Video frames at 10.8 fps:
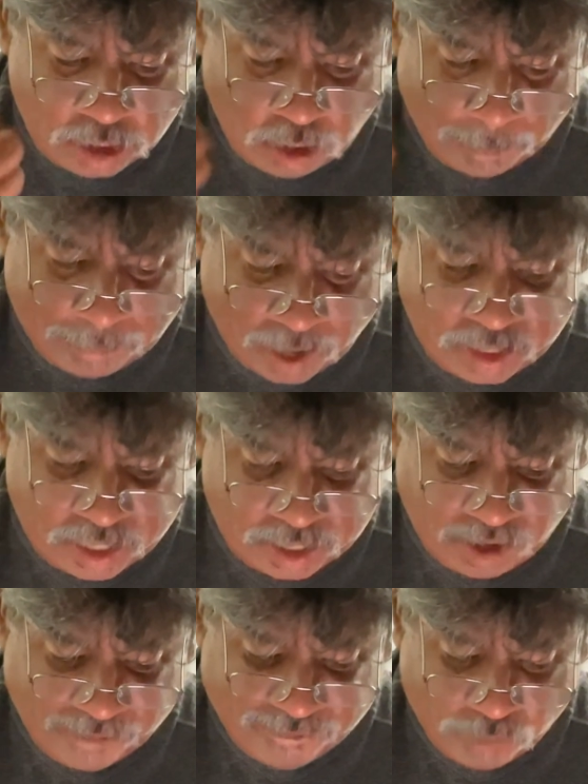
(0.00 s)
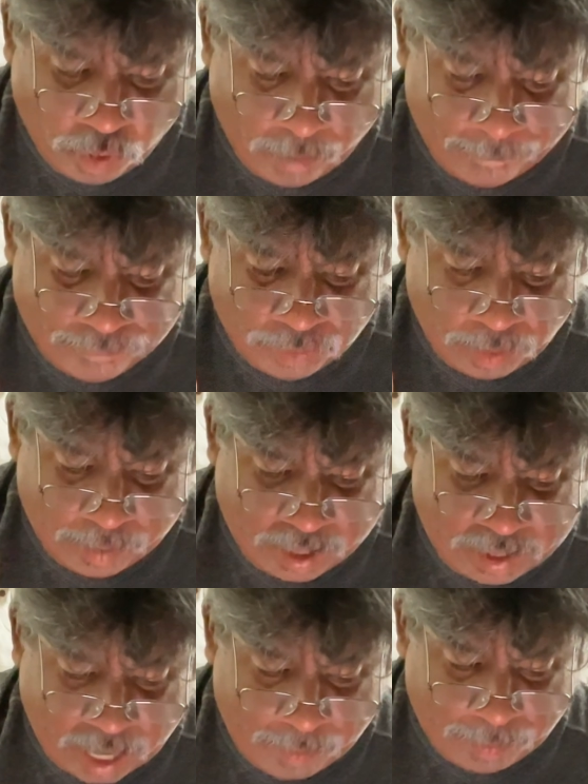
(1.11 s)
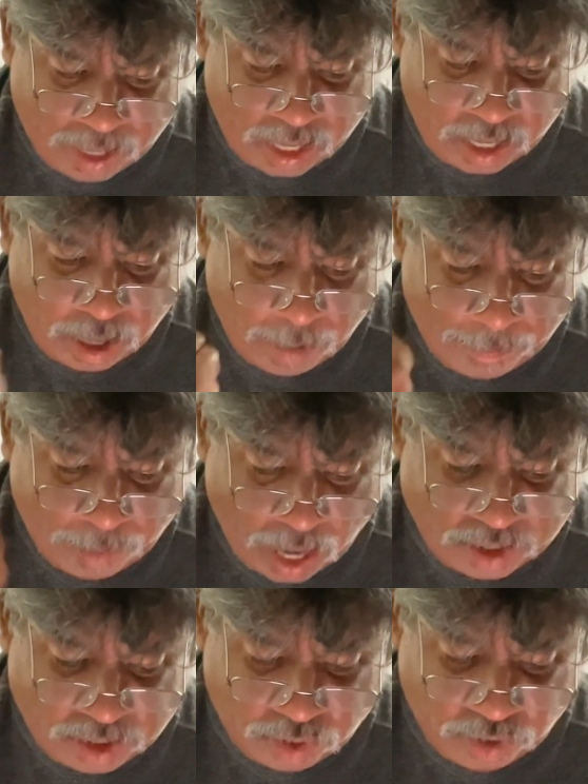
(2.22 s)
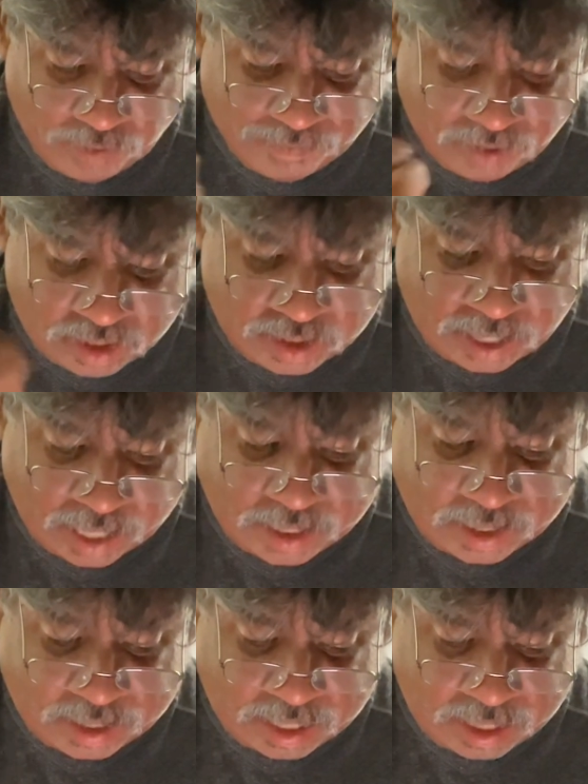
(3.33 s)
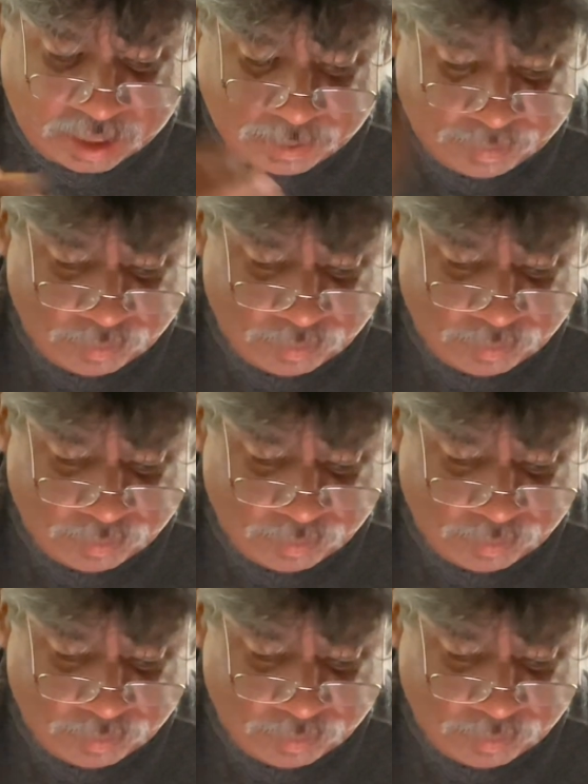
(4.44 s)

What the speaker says: The president, therefore, may not be prosecuted for exercising